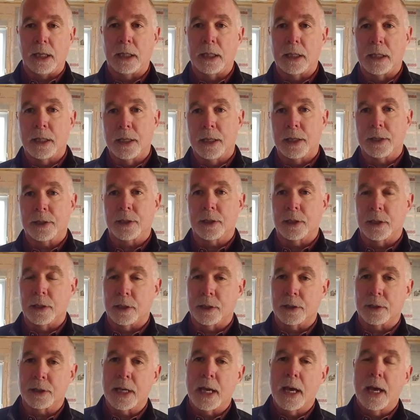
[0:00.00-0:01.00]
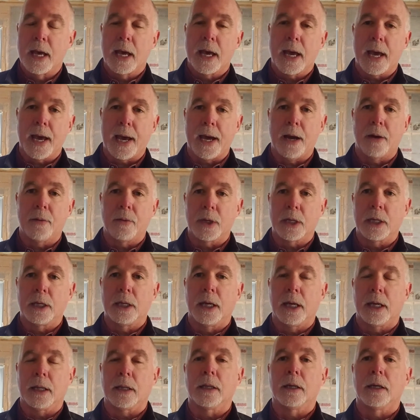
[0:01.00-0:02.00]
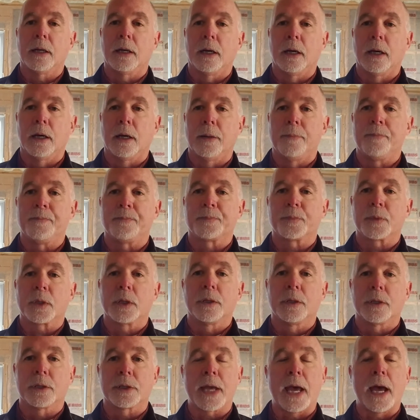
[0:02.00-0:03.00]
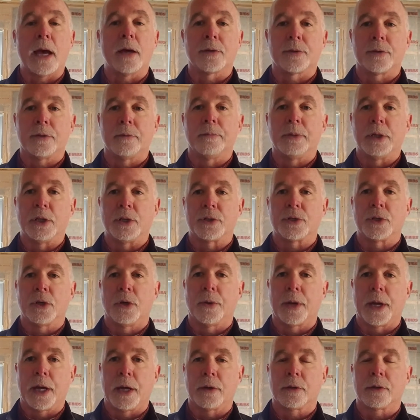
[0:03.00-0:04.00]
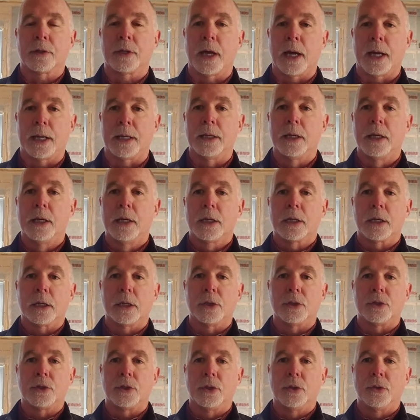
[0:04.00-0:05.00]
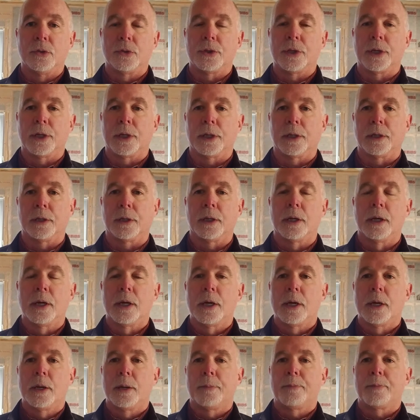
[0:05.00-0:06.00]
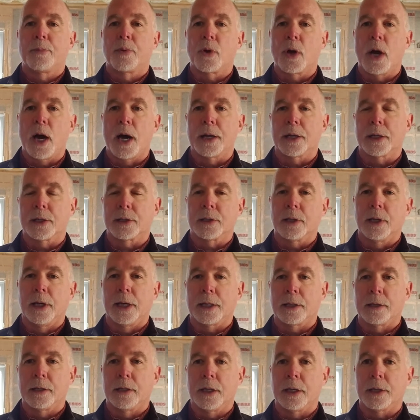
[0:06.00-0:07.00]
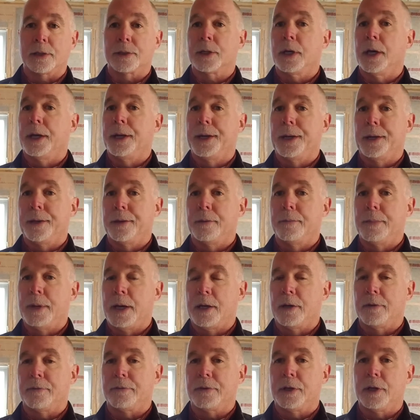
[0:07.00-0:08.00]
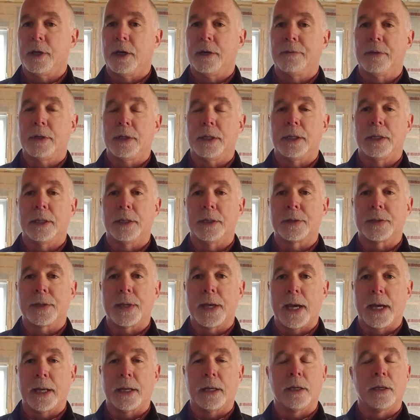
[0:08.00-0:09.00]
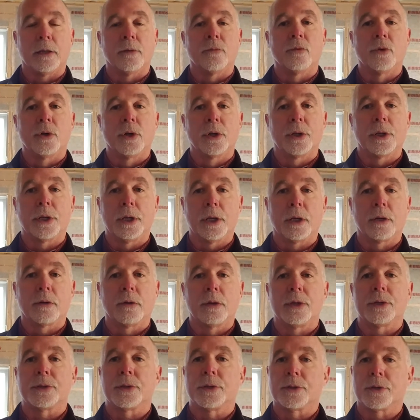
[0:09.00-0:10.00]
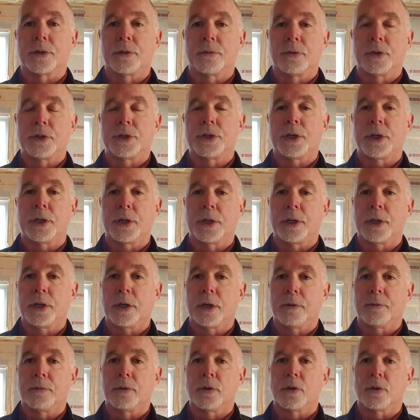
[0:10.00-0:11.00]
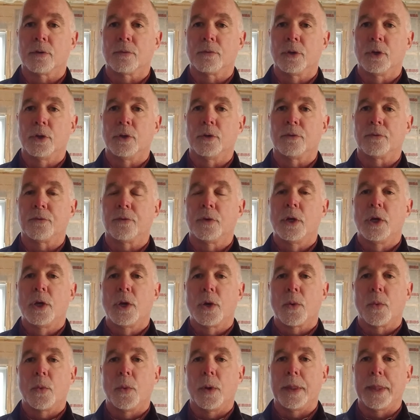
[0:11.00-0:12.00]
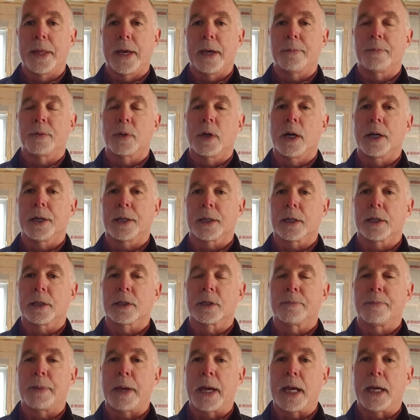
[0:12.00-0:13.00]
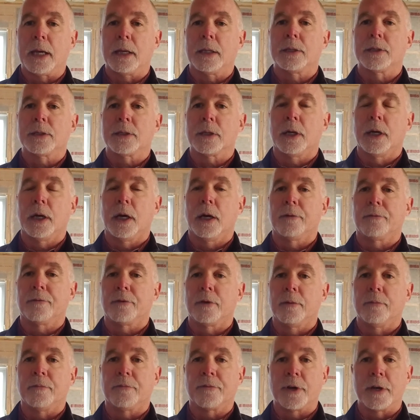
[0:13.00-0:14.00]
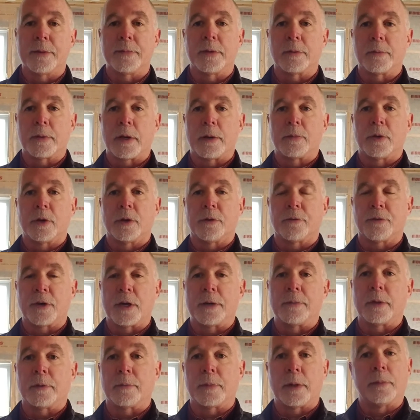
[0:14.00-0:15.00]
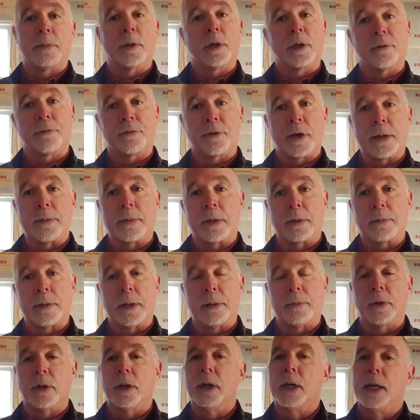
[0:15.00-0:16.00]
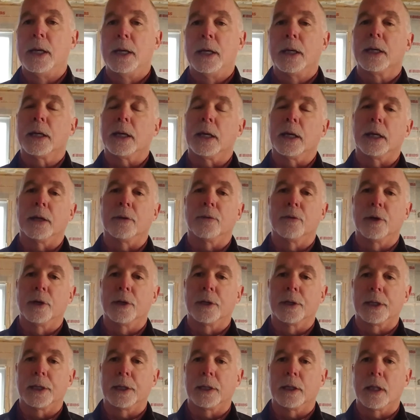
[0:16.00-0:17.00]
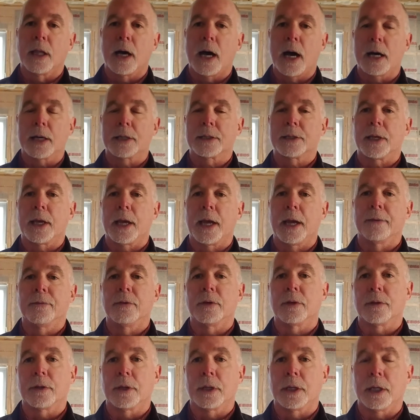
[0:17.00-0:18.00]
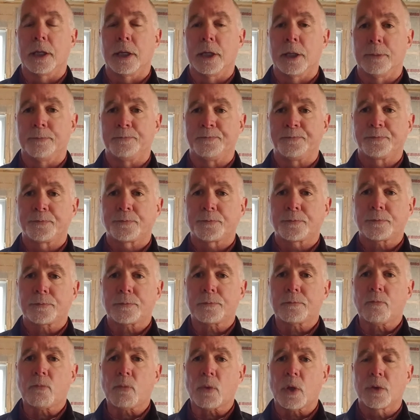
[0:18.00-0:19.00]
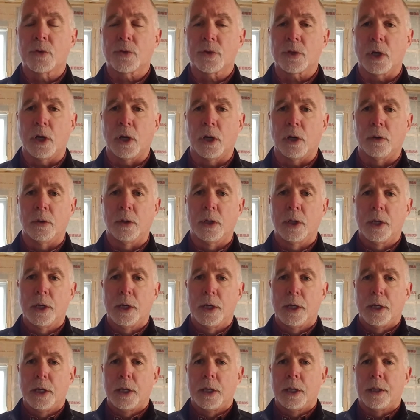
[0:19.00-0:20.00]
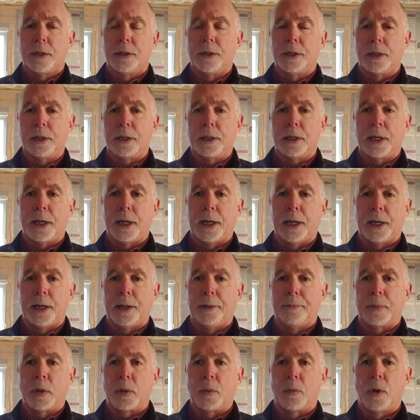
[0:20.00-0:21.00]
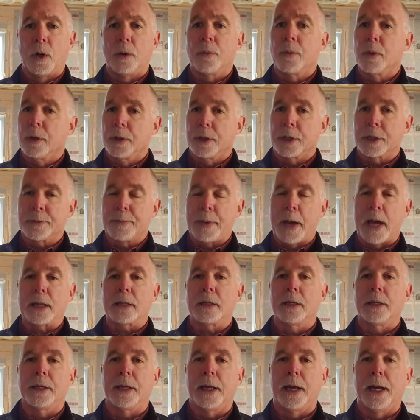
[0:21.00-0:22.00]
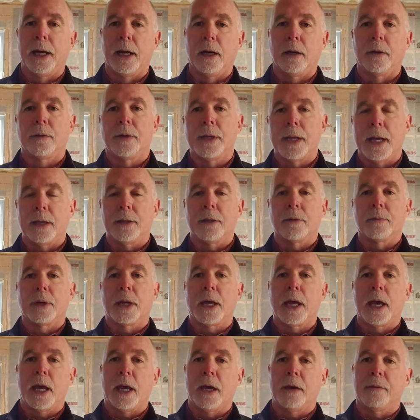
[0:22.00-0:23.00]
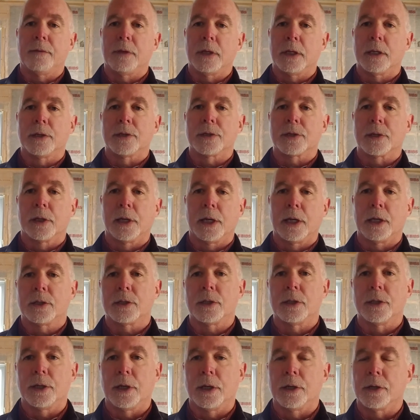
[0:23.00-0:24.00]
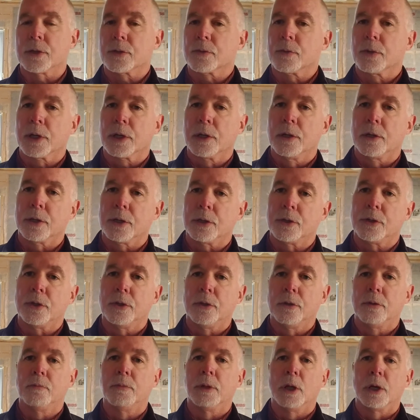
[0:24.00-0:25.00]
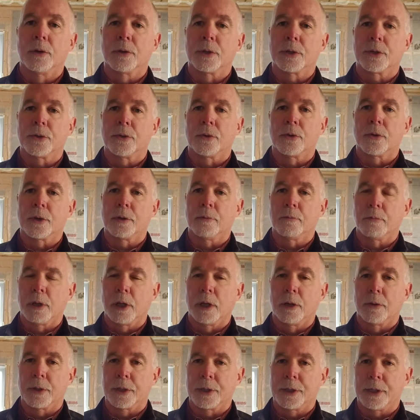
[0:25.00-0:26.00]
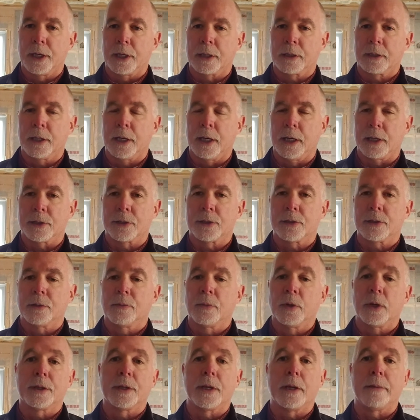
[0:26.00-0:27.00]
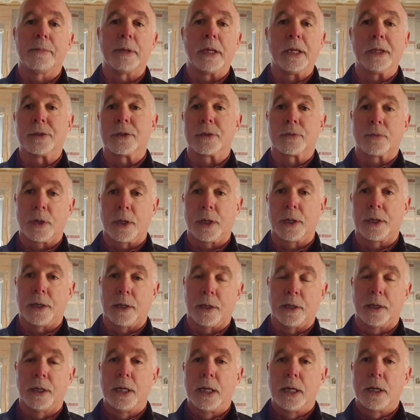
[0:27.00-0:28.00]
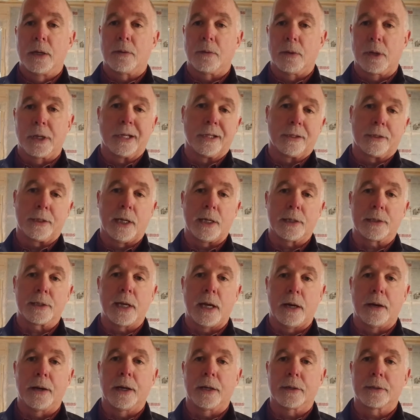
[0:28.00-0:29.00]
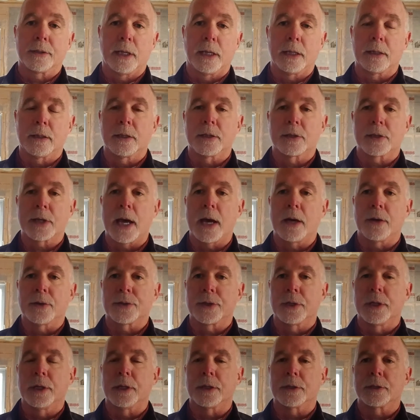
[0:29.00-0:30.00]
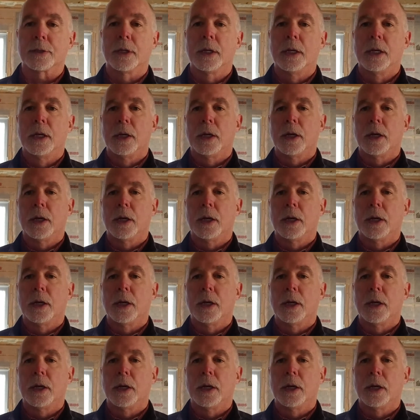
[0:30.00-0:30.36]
And this is how we get um, this house to be so airtight is using products like this. Another benefit of it is that it really increases the rigidity of your roof. When that product expands uh, from framing member to framing member to framing member, it really locks everything in. So the um, what we're expecting now, now that we have the insulation done, is we're going to do blower door and blower duct tests. And what that means is we're going to we're going to test how airtight this house is.